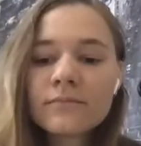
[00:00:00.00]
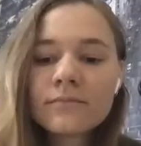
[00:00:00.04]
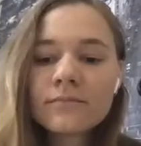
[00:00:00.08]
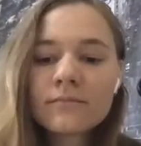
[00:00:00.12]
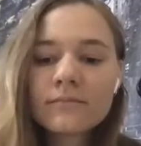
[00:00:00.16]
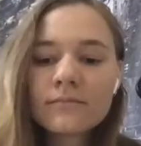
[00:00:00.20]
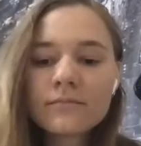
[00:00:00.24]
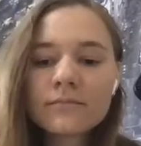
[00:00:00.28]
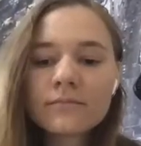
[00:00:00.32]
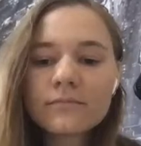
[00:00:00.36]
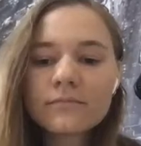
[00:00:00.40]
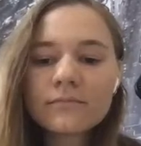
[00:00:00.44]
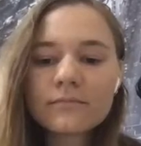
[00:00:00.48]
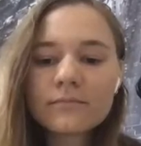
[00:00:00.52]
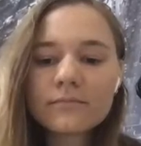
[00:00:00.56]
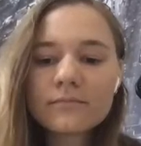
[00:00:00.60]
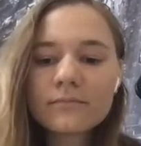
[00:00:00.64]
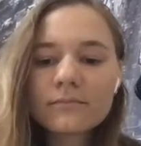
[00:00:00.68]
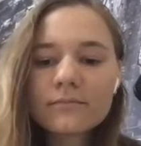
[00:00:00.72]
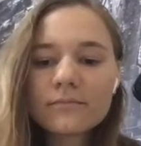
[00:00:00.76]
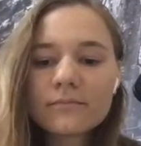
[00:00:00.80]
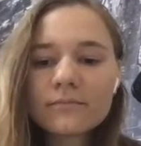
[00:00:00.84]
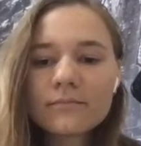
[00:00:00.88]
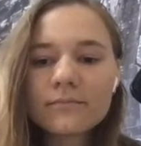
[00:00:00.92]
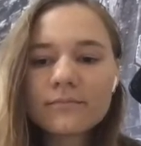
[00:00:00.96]

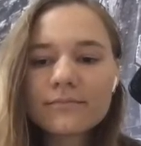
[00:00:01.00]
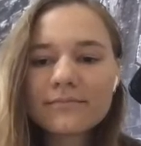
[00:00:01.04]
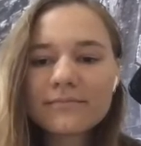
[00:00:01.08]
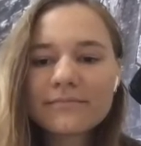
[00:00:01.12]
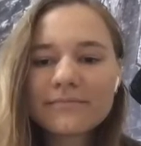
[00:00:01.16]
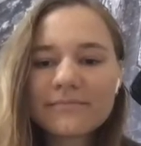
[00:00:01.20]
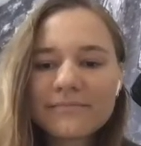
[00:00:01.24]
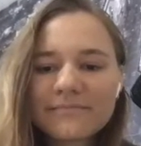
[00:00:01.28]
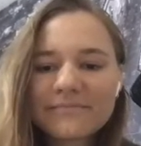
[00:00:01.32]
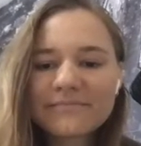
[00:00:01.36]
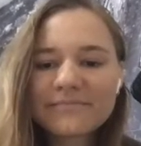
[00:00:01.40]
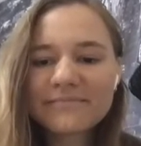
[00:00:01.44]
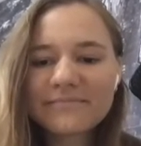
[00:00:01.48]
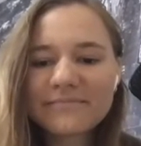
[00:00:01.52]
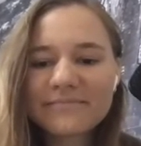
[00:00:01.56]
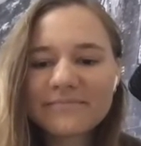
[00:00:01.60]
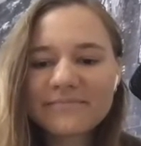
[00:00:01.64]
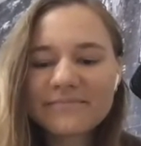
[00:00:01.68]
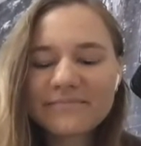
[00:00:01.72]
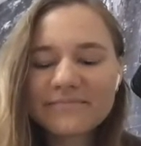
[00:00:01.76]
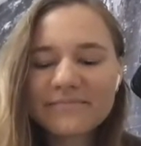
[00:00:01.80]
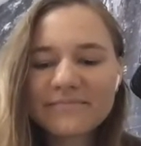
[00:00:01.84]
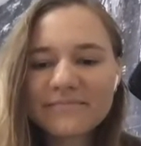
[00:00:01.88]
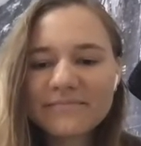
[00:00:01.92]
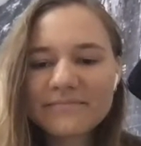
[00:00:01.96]

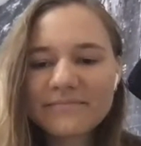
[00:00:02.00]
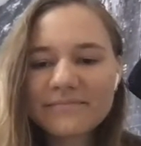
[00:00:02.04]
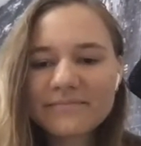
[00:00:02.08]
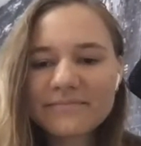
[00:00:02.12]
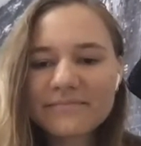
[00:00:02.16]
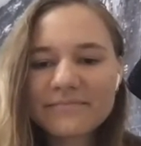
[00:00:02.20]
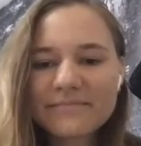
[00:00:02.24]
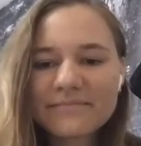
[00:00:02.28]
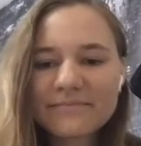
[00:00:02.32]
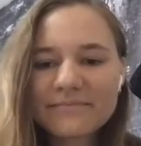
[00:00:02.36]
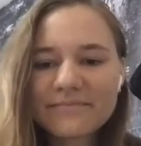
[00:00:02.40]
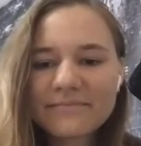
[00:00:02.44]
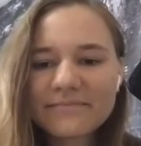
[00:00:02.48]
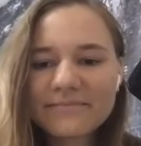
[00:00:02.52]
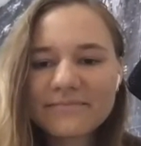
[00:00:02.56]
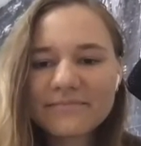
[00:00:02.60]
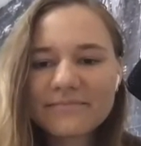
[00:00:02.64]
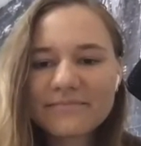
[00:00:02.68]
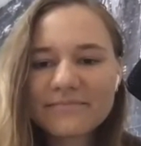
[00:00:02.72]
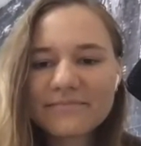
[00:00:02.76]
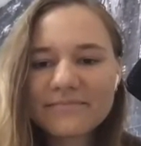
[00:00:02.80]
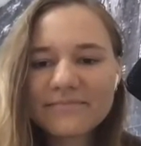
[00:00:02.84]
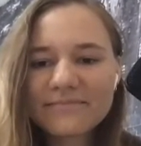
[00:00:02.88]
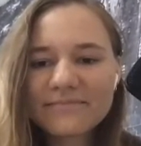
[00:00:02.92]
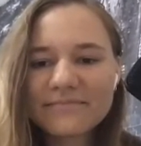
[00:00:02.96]

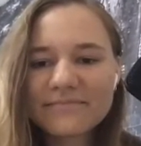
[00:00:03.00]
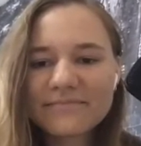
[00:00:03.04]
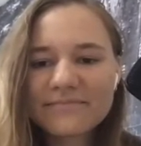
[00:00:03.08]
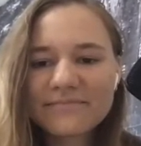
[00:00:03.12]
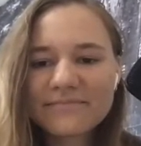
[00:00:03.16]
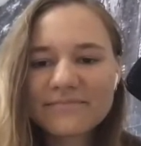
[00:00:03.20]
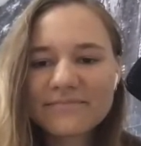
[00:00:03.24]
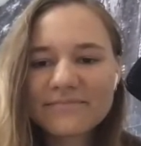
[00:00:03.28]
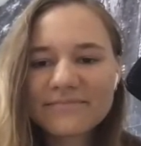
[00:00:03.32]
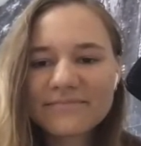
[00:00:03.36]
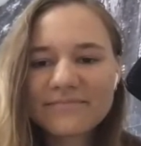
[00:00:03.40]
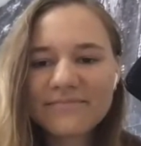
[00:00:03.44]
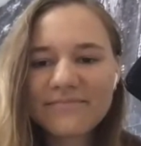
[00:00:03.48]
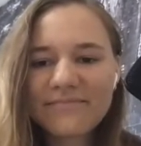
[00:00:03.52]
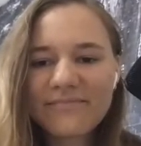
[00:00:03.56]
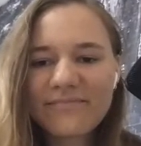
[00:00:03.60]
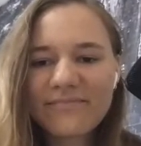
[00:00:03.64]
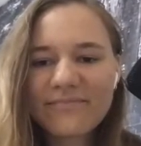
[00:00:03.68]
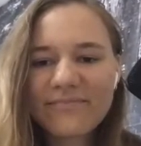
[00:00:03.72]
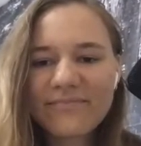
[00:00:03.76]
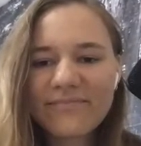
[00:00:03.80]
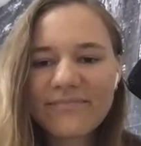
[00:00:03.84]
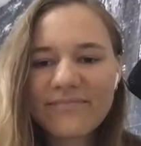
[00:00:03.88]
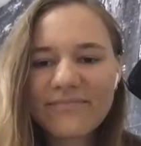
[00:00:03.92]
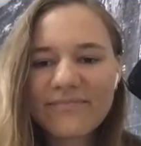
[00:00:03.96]

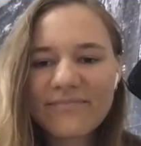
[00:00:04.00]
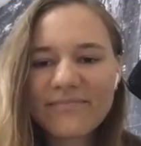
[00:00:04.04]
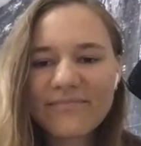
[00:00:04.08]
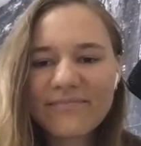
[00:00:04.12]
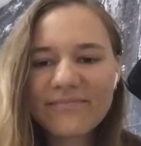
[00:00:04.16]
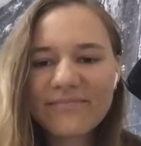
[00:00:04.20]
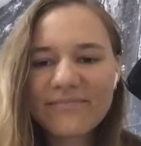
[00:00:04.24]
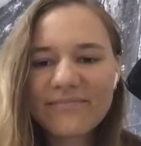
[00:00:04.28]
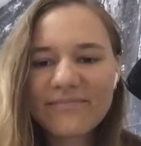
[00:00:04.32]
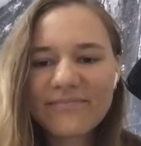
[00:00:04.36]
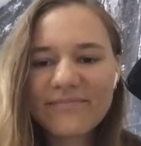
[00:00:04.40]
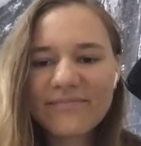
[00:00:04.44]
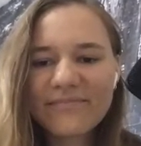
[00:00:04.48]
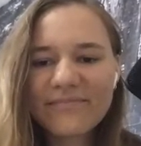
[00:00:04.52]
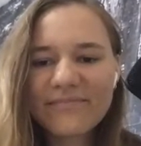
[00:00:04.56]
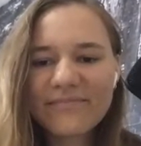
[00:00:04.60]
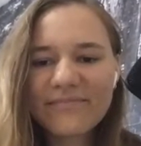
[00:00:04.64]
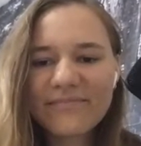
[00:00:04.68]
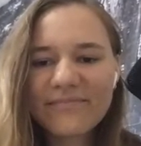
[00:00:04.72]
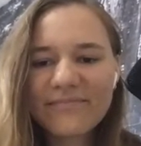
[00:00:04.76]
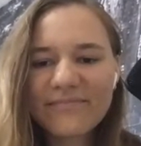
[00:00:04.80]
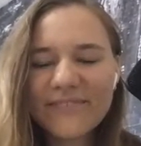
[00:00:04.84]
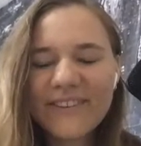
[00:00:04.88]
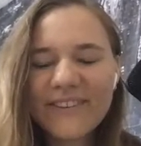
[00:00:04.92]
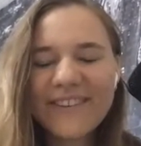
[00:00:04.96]

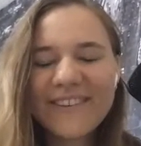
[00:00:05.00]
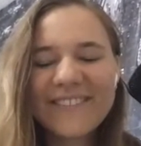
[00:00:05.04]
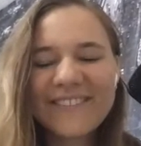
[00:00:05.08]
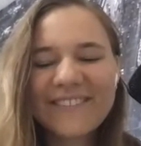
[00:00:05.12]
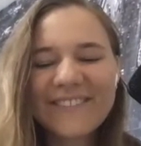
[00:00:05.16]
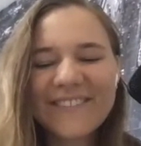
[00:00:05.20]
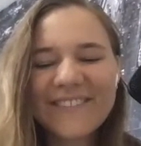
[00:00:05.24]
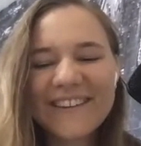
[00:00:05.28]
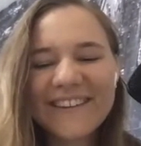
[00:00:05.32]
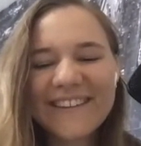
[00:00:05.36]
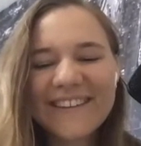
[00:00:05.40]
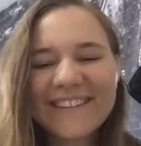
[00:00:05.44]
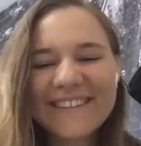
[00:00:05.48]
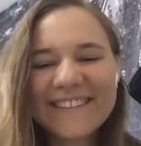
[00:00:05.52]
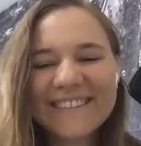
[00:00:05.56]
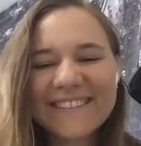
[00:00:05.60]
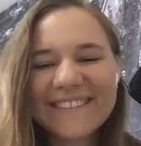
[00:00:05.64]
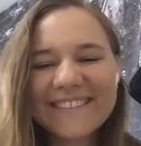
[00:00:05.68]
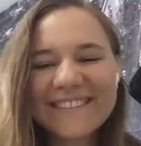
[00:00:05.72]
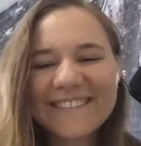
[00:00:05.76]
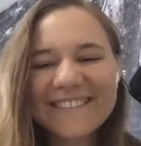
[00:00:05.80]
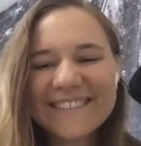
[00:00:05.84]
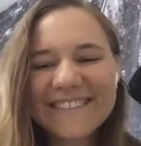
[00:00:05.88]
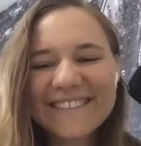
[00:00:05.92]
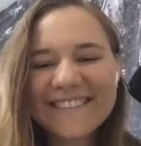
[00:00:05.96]

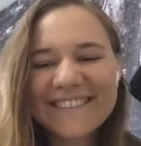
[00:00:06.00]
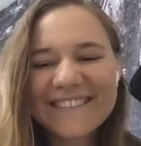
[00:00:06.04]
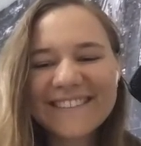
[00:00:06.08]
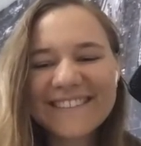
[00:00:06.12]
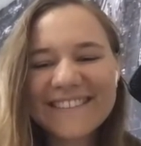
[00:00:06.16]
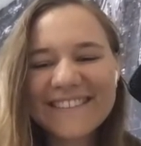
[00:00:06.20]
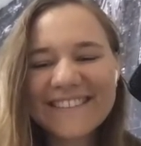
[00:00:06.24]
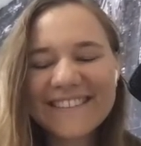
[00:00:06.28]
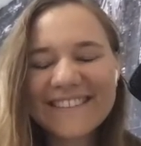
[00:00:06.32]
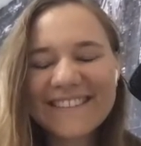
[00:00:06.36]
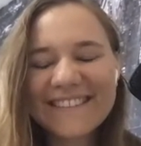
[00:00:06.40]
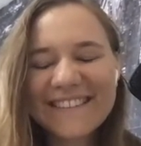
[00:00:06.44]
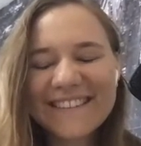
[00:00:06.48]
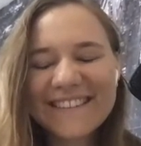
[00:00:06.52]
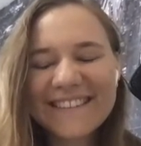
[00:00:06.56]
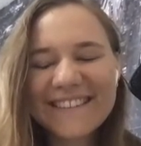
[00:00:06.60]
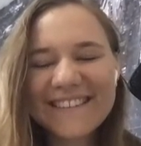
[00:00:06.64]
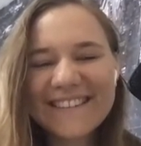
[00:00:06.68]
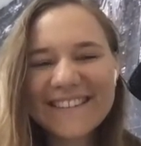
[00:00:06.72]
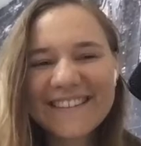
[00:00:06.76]
[no speech]